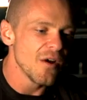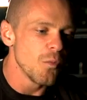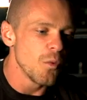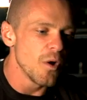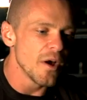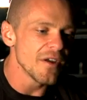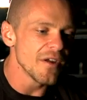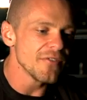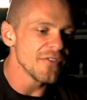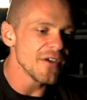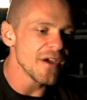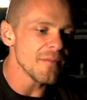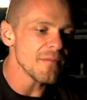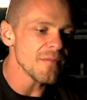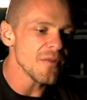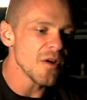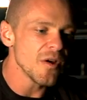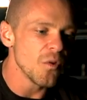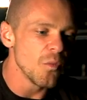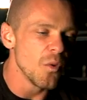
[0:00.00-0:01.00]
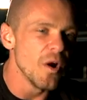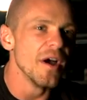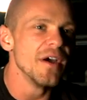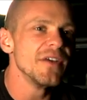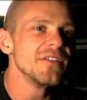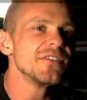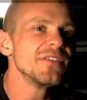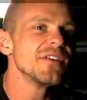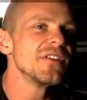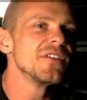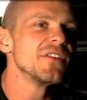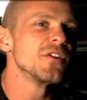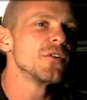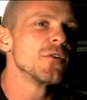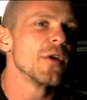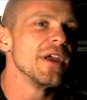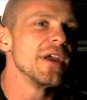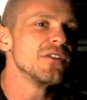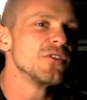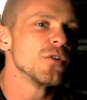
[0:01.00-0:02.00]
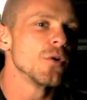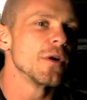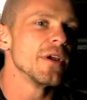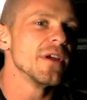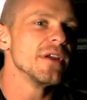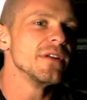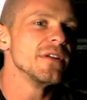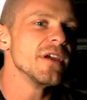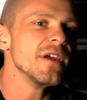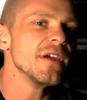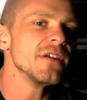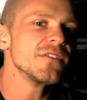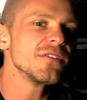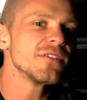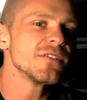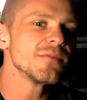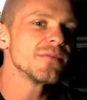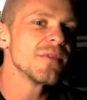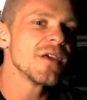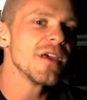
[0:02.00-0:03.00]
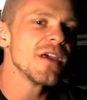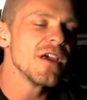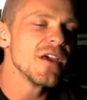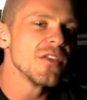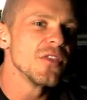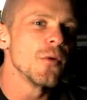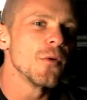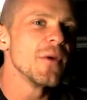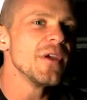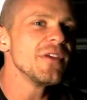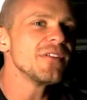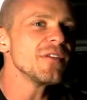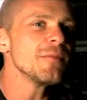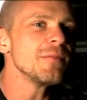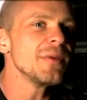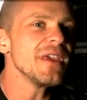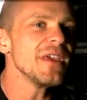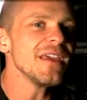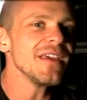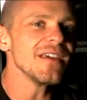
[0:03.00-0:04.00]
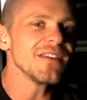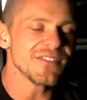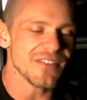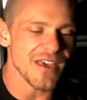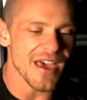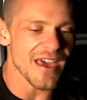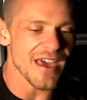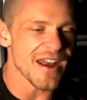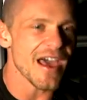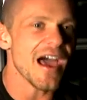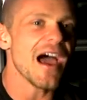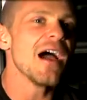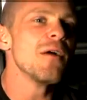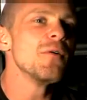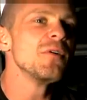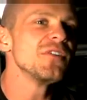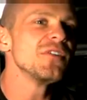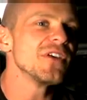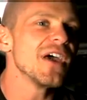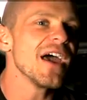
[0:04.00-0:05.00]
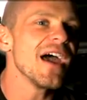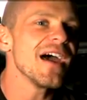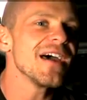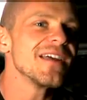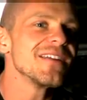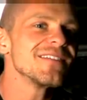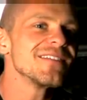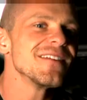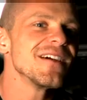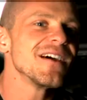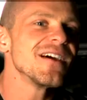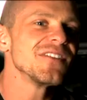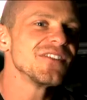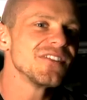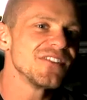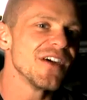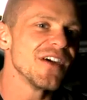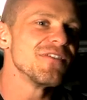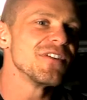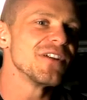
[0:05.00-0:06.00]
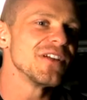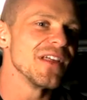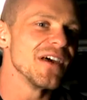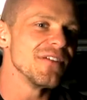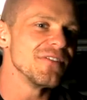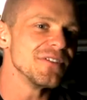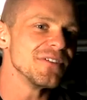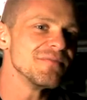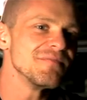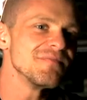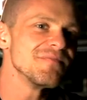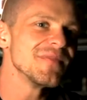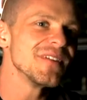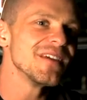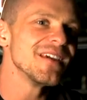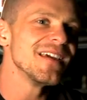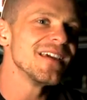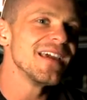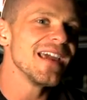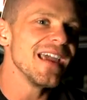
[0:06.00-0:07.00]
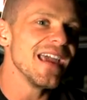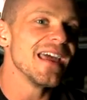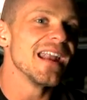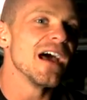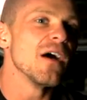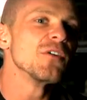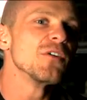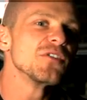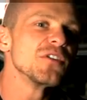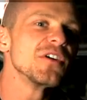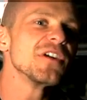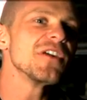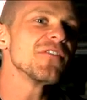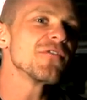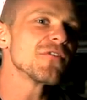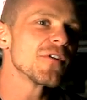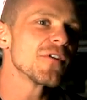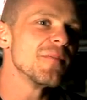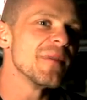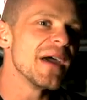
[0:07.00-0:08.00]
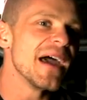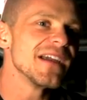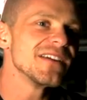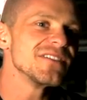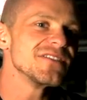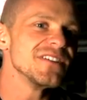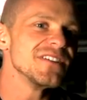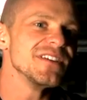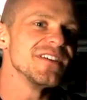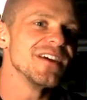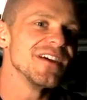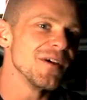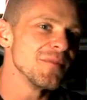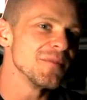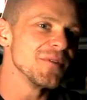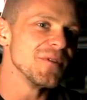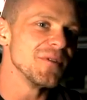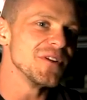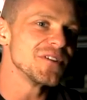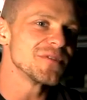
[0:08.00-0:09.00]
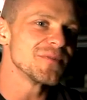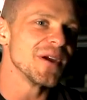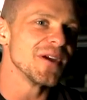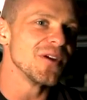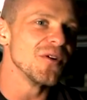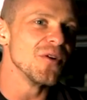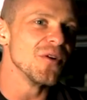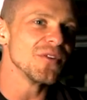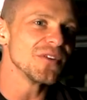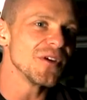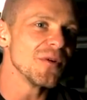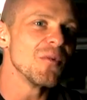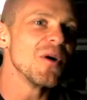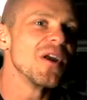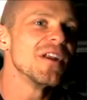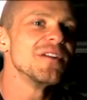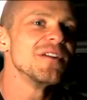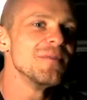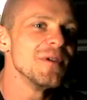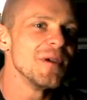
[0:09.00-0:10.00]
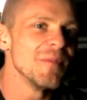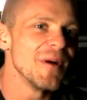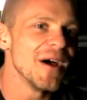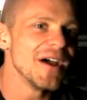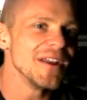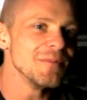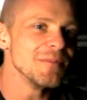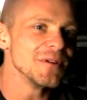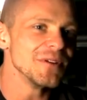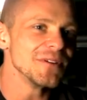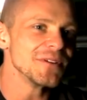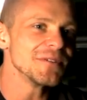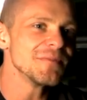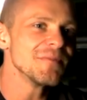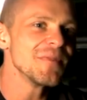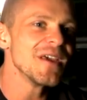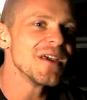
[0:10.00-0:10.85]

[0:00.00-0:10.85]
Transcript: One of them was the great Dorian Yates. The reason being is that I was at a 7-Eleven and I was looking for a magazine to help me reach my goals. I wanted to be a bodybuilder.